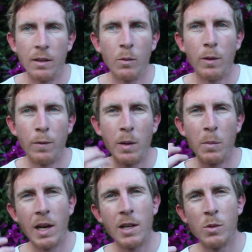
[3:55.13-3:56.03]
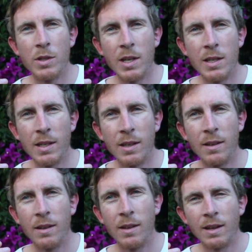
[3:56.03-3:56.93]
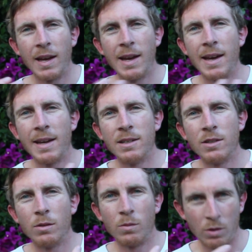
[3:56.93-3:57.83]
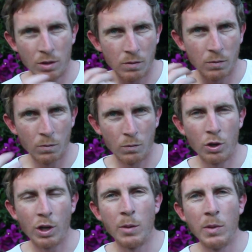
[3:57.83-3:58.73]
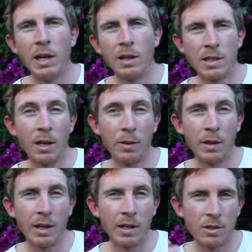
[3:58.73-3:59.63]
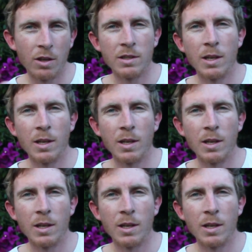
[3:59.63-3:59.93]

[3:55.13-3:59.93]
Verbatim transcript: where the venom glands would sit and you can immediately tell then that it's not